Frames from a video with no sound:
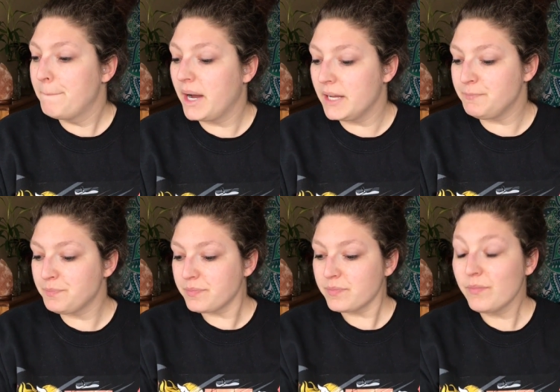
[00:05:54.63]
But
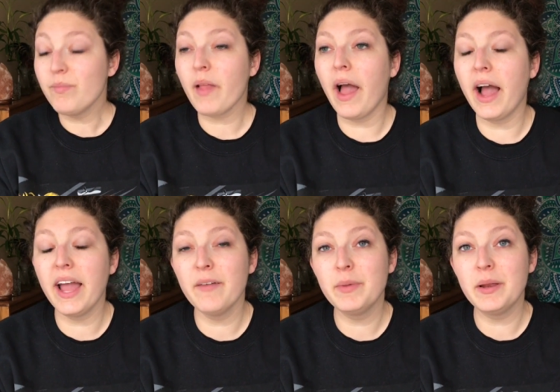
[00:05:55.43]
I
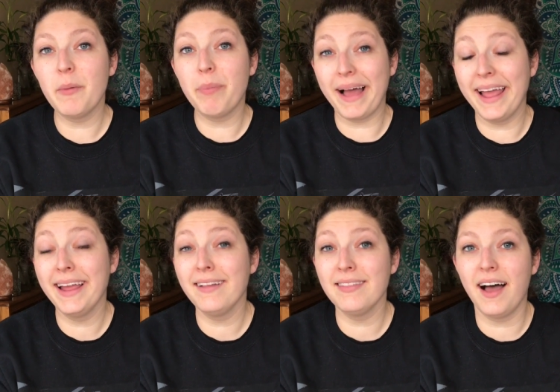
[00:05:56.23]
have been
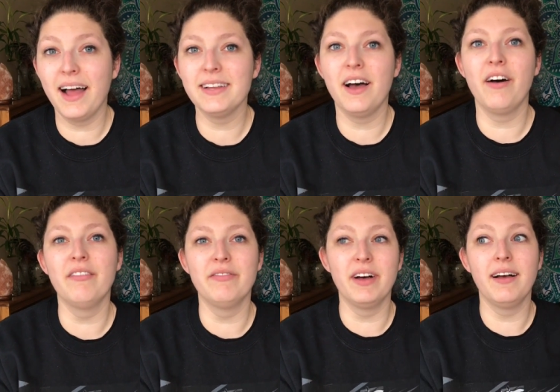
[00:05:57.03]
buying a lot
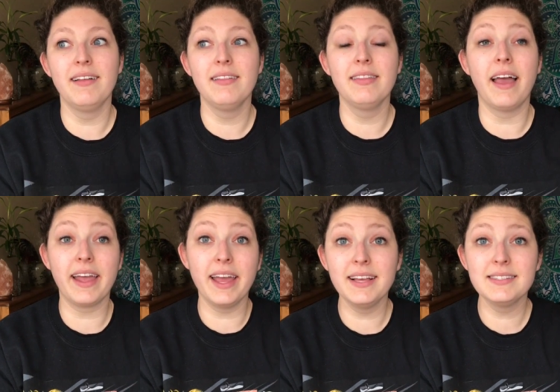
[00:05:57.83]
of
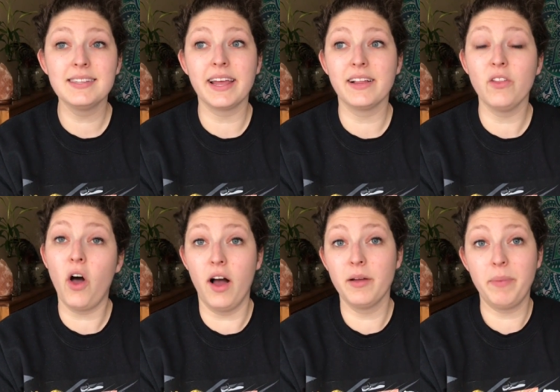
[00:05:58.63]
leggings, like
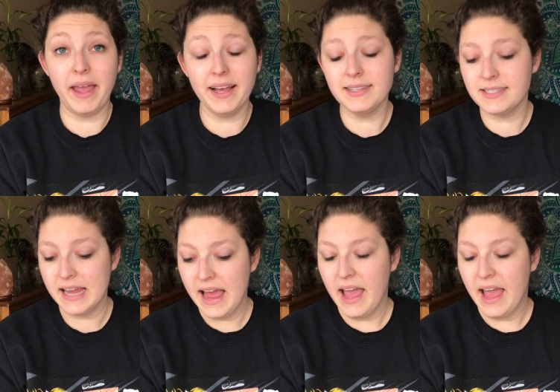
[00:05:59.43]
long pants,